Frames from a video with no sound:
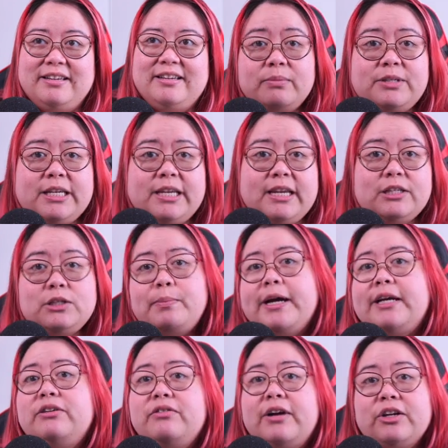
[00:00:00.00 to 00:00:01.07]
Obsidian's
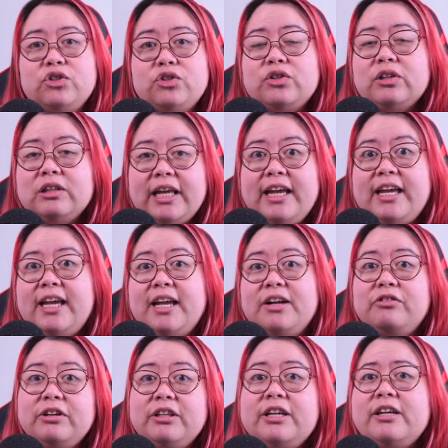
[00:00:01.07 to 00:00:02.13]
bidirectional linking
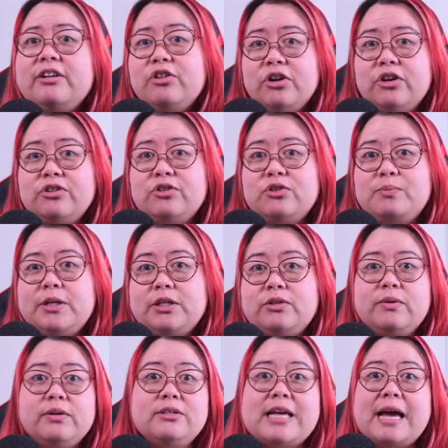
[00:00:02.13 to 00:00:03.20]
really encourages me
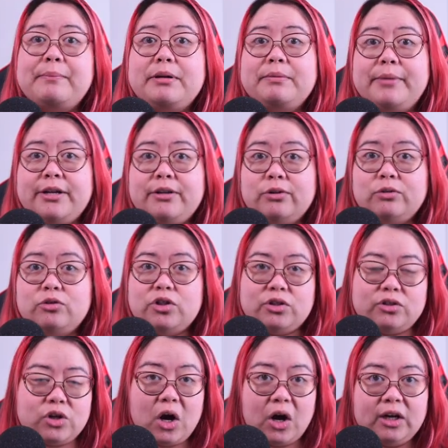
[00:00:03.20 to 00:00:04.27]
to examine my notes
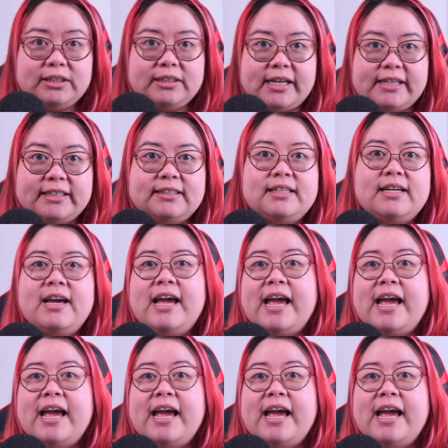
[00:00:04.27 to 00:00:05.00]
in context